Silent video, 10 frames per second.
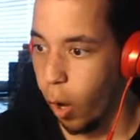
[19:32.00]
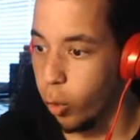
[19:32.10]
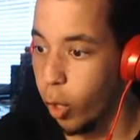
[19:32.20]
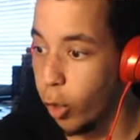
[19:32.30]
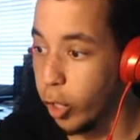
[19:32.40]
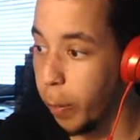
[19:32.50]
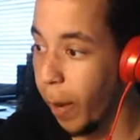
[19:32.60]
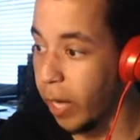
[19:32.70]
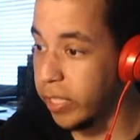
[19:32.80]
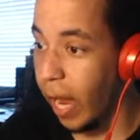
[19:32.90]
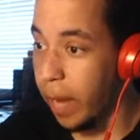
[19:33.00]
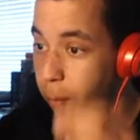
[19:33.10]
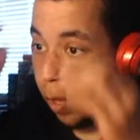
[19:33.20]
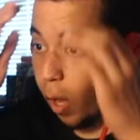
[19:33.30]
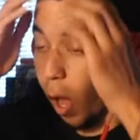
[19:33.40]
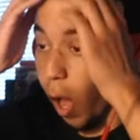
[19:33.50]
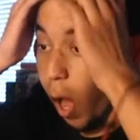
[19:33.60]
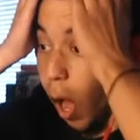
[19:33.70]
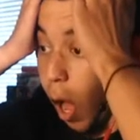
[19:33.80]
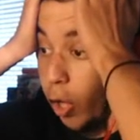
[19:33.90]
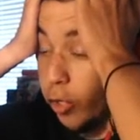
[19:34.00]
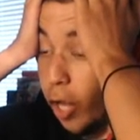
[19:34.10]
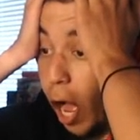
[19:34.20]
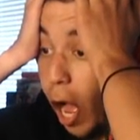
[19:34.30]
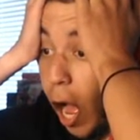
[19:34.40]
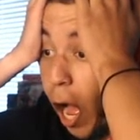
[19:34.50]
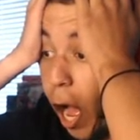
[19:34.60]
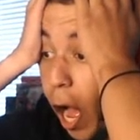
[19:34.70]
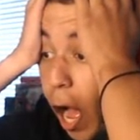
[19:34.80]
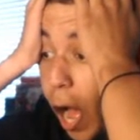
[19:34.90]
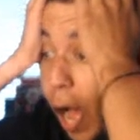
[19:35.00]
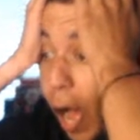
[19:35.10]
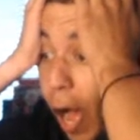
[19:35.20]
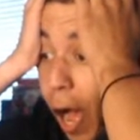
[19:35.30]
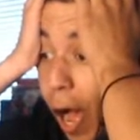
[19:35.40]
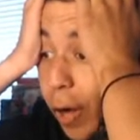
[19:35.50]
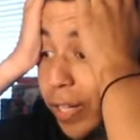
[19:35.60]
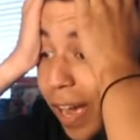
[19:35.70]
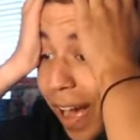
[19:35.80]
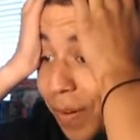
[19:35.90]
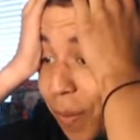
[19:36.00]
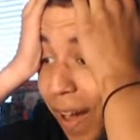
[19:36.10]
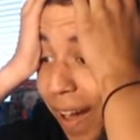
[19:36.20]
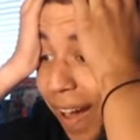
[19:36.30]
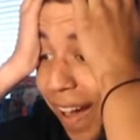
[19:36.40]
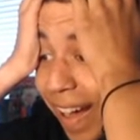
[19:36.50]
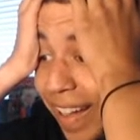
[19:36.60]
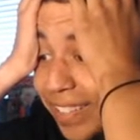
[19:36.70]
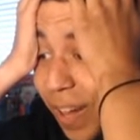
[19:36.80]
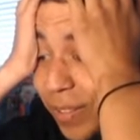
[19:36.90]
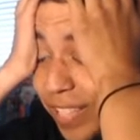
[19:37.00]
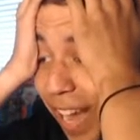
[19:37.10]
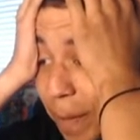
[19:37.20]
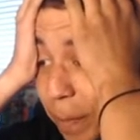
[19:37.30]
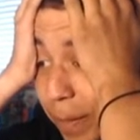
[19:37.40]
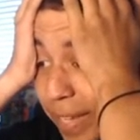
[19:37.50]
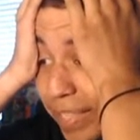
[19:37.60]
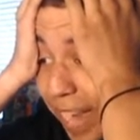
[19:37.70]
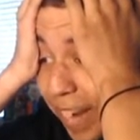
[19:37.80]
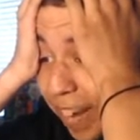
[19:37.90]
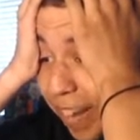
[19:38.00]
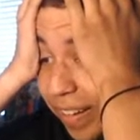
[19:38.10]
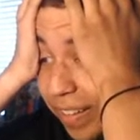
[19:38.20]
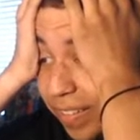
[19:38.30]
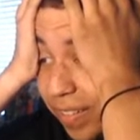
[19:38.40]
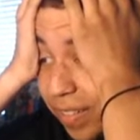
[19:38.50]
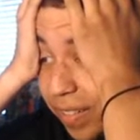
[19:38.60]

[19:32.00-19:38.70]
Oh no, you're bug type! No! God, why? Don't die, please. Hang on.